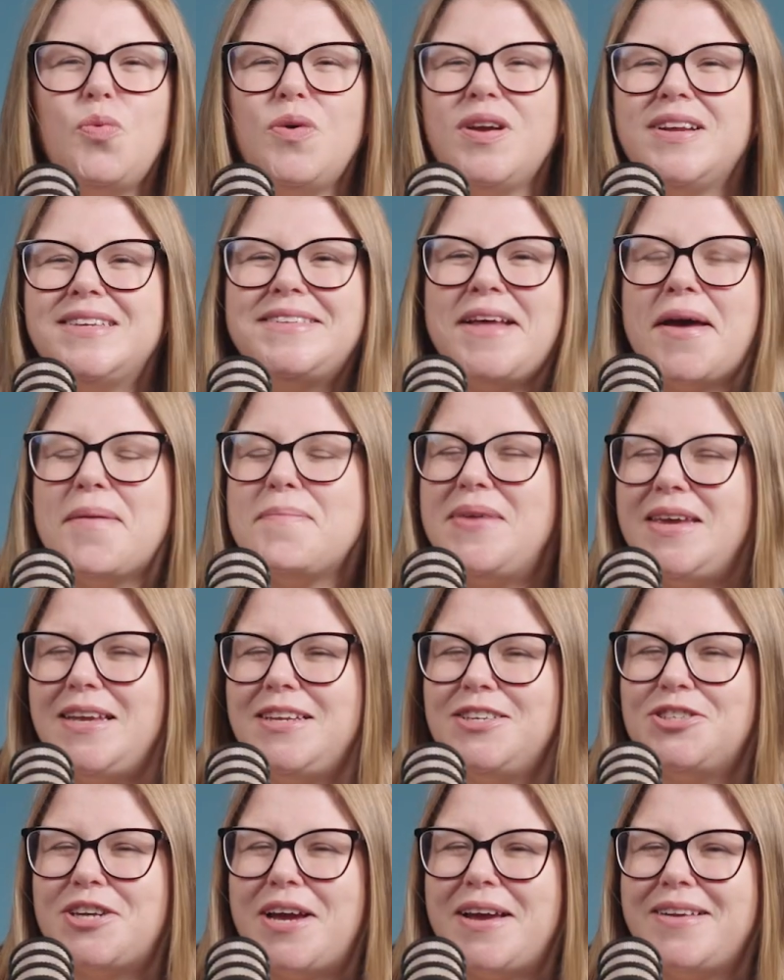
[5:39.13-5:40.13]
what does that
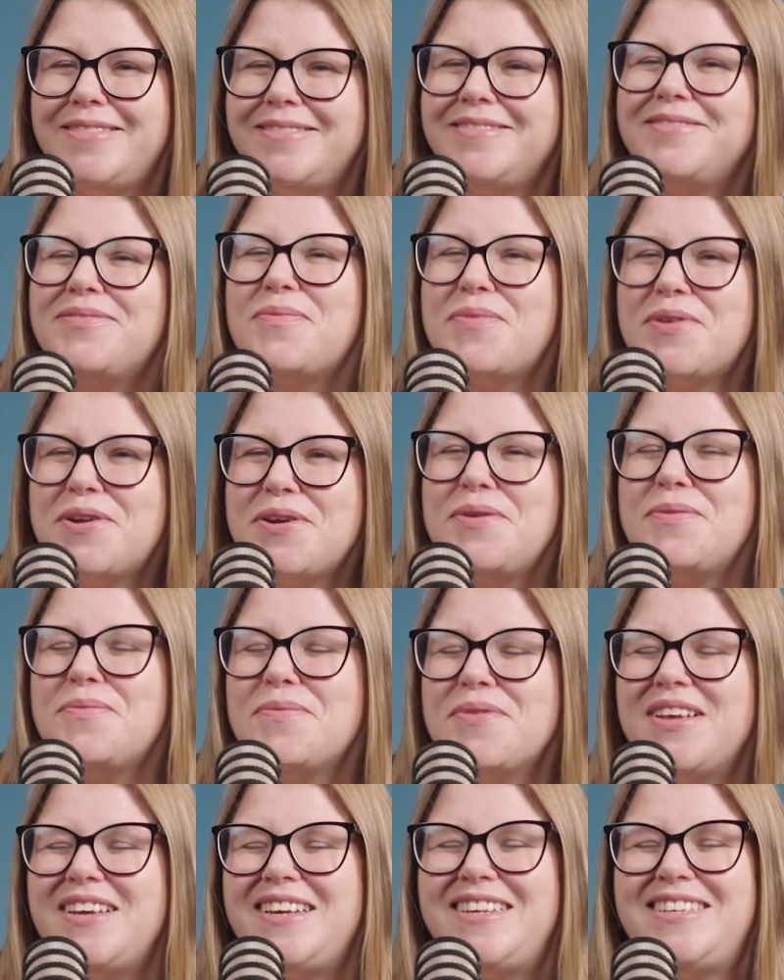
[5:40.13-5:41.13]
mean, Jen? What are you
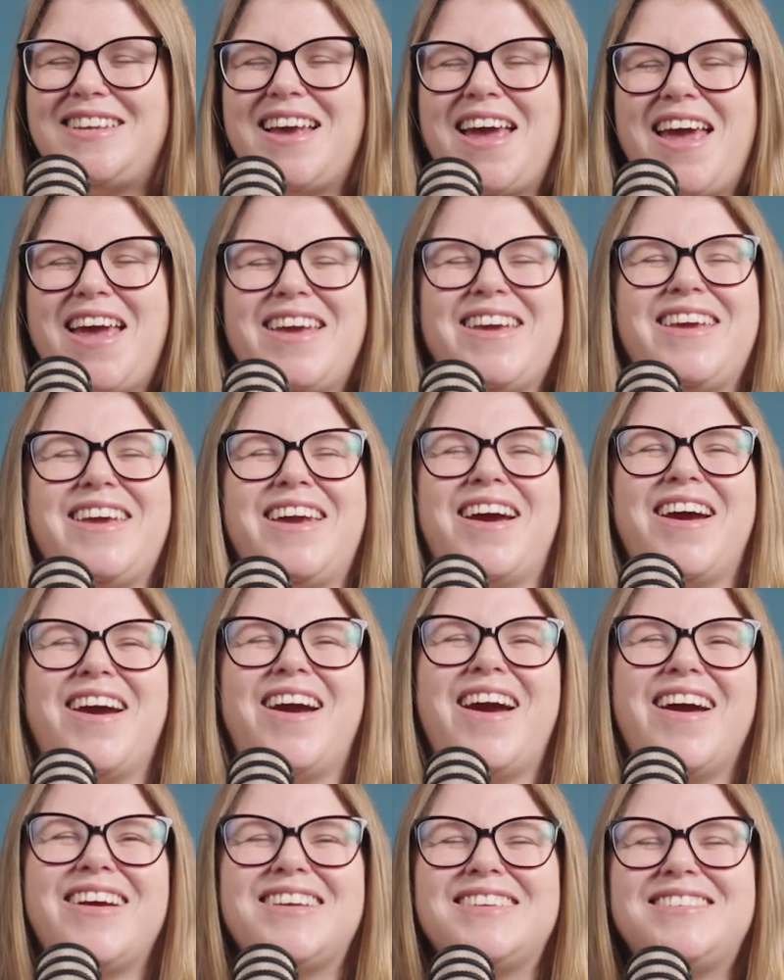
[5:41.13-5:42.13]
really saying
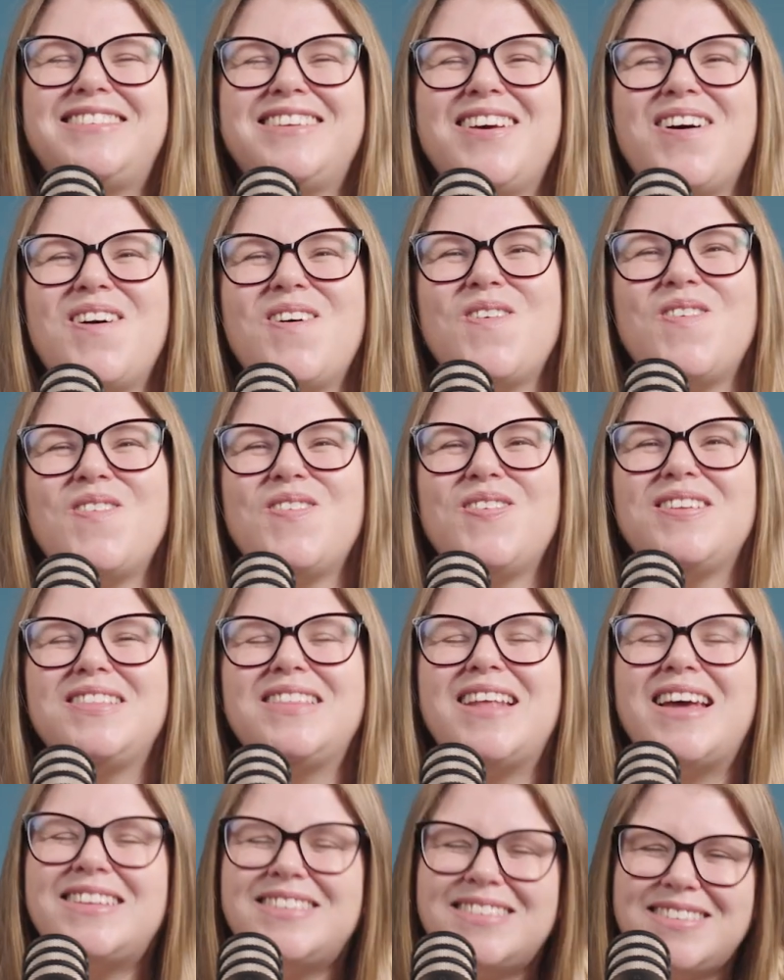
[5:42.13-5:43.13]
here? So
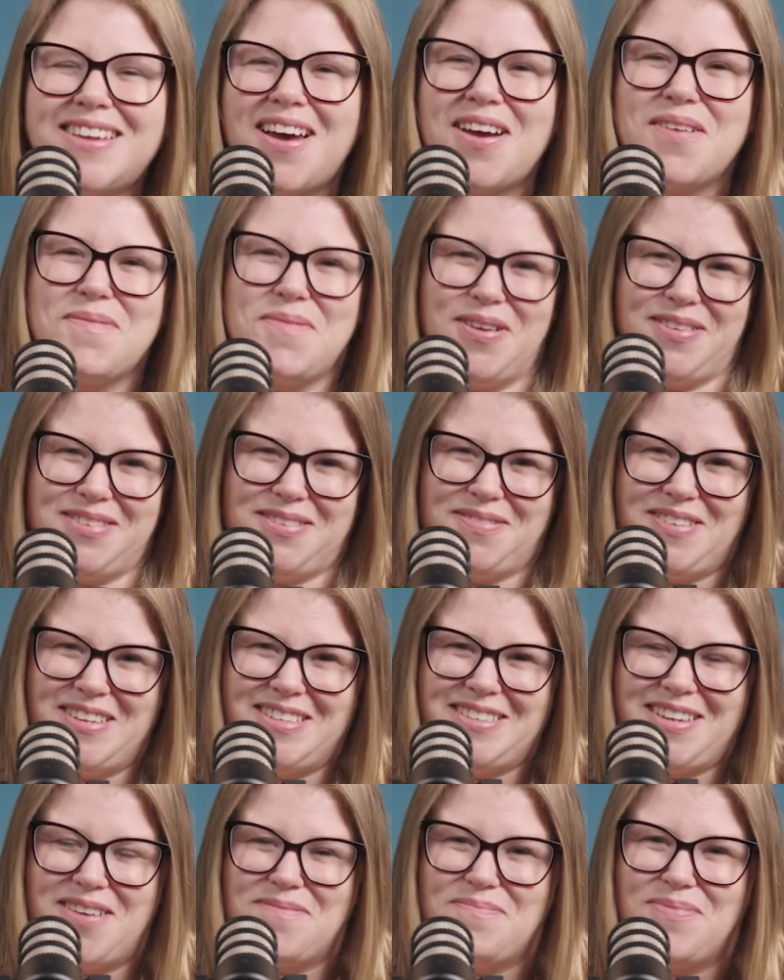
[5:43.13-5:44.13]
let's talk about some
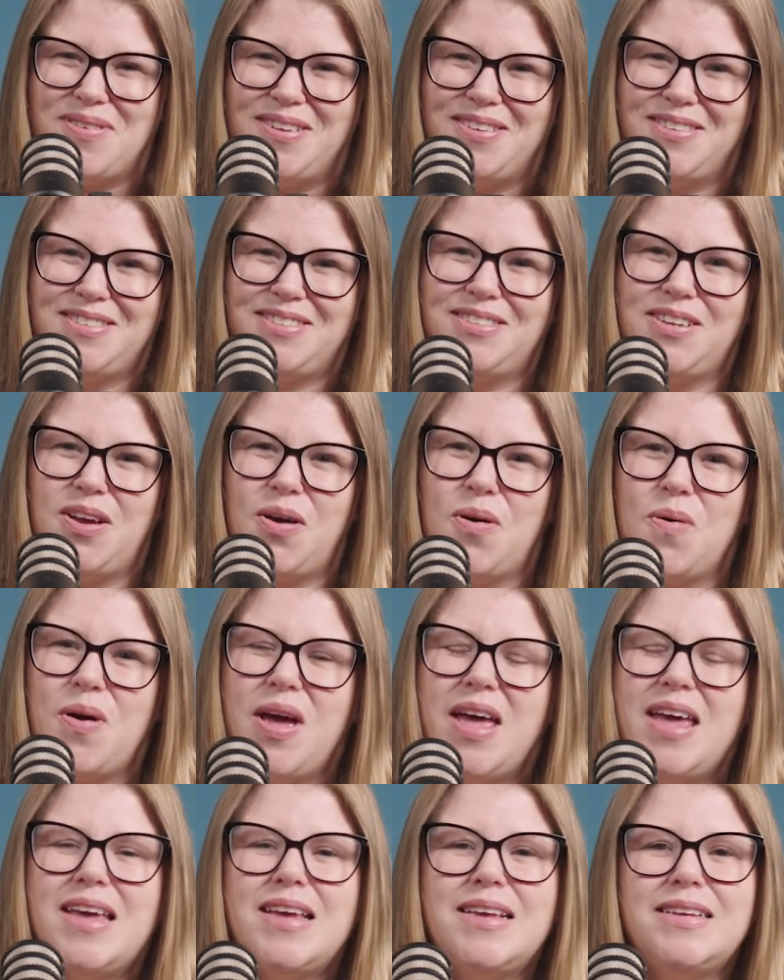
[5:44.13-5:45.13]
examples. So
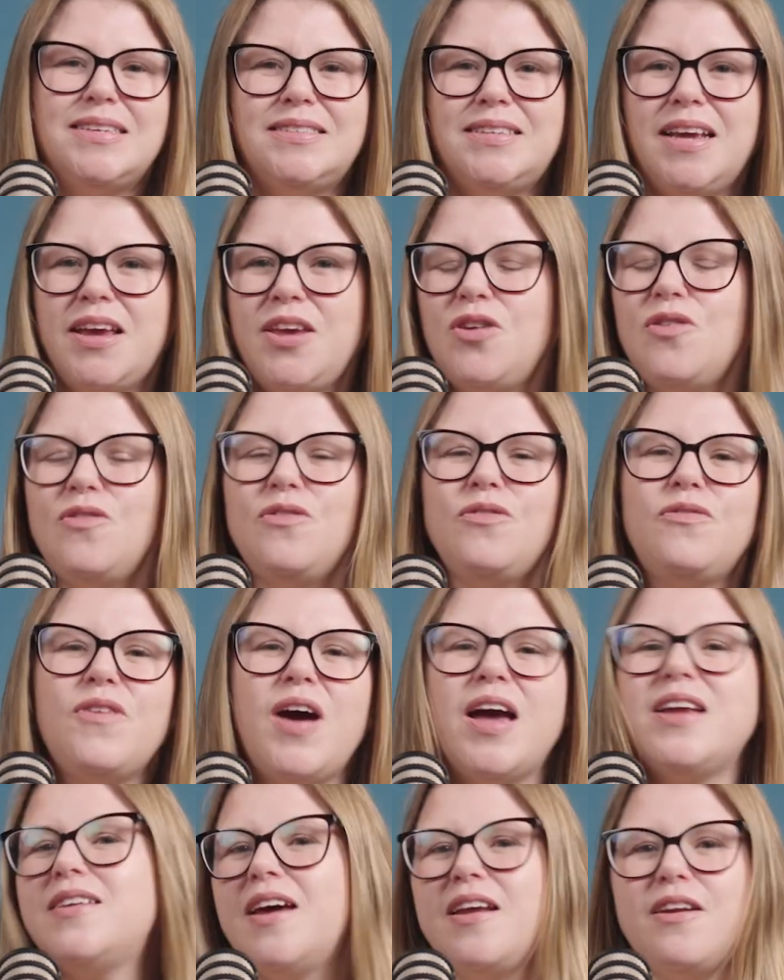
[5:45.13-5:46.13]
say you've
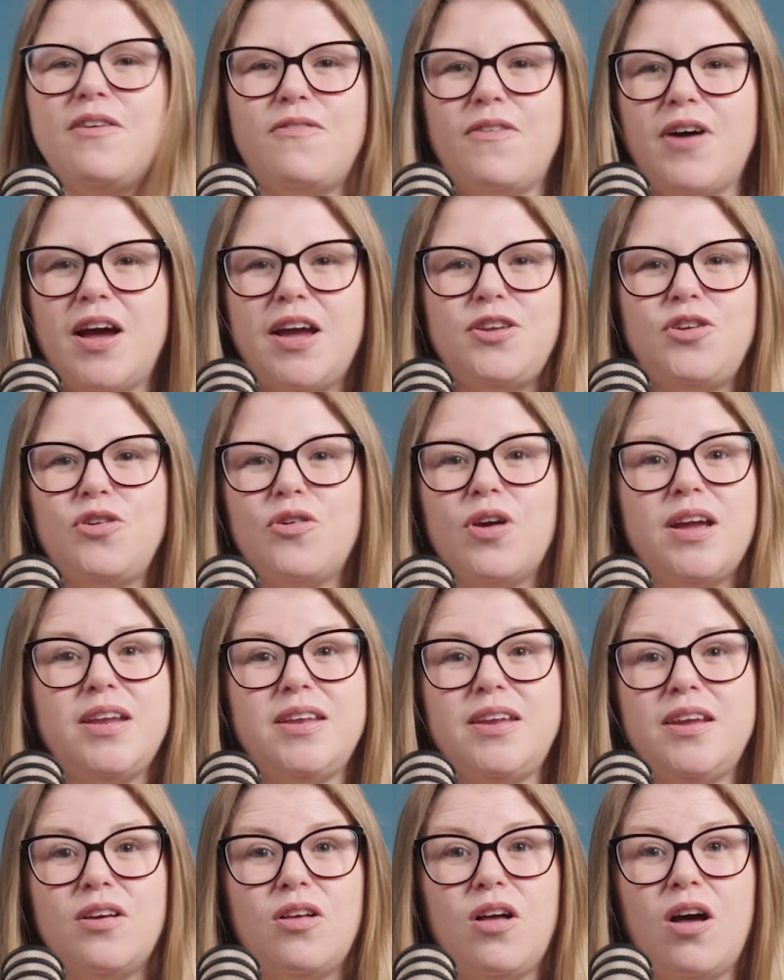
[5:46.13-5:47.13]
identified your
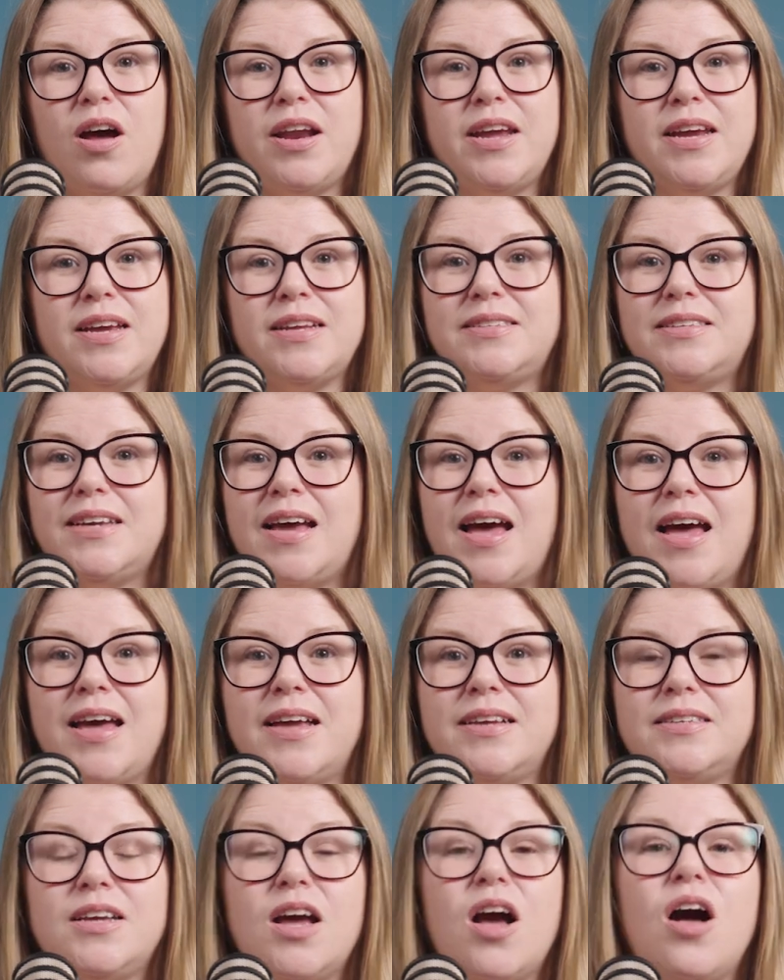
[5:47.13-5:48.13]
ideal audience
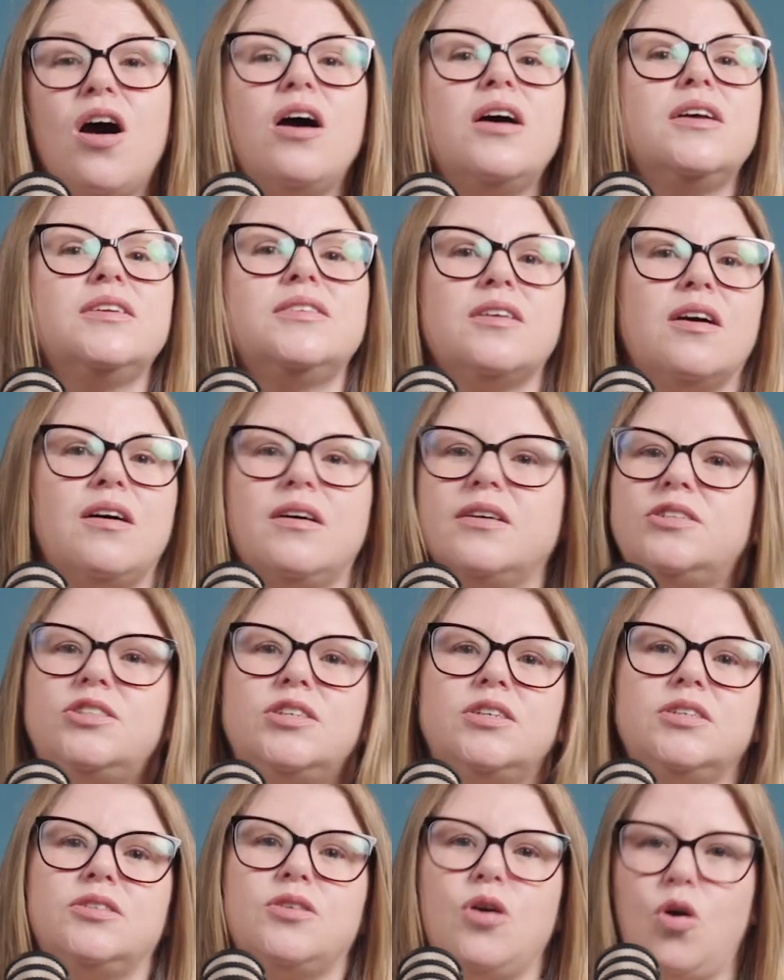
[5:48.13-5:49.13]
as
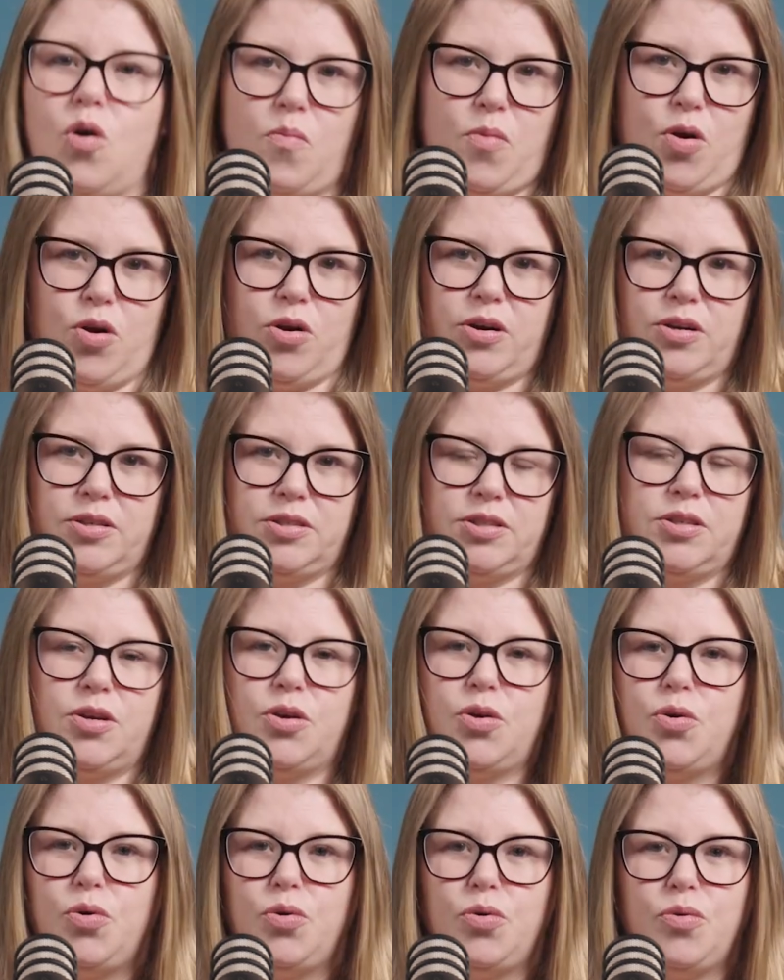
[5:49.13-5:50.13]
cost-conscious homeowners
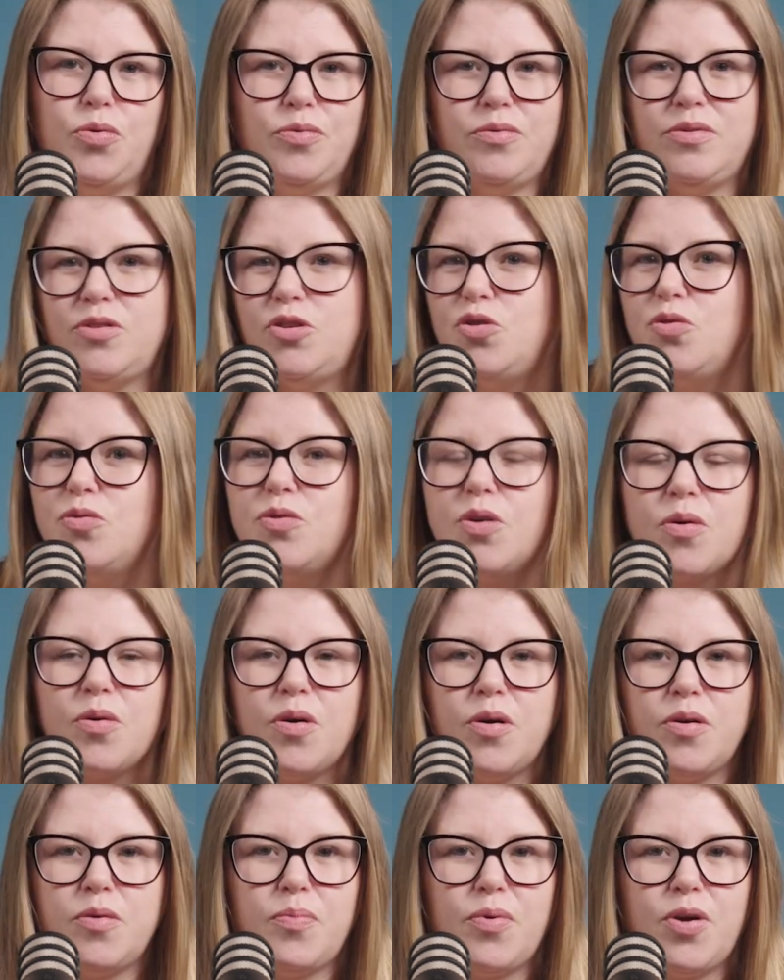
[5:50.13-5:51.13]
who do their
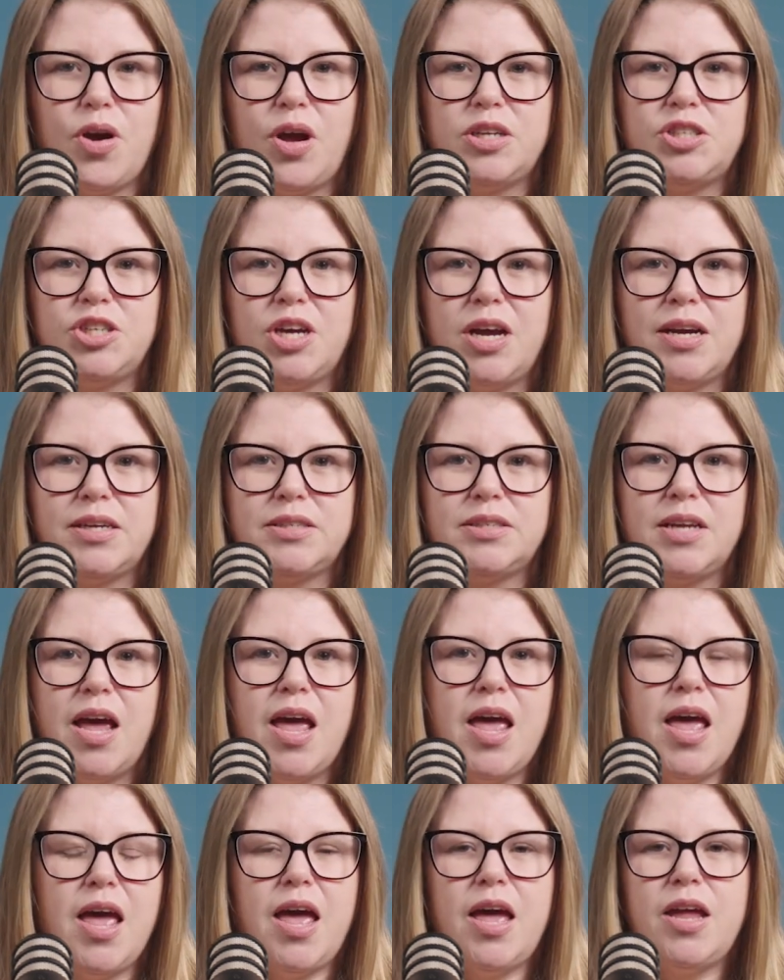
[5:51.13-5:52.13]
own projects
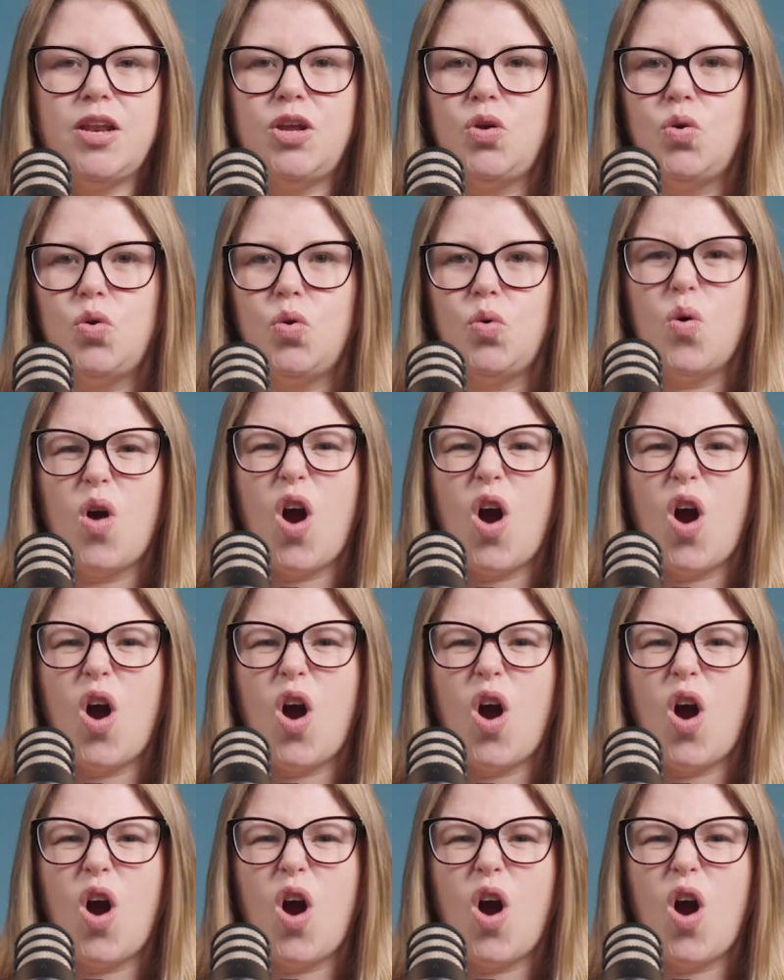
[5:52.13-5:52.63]
and who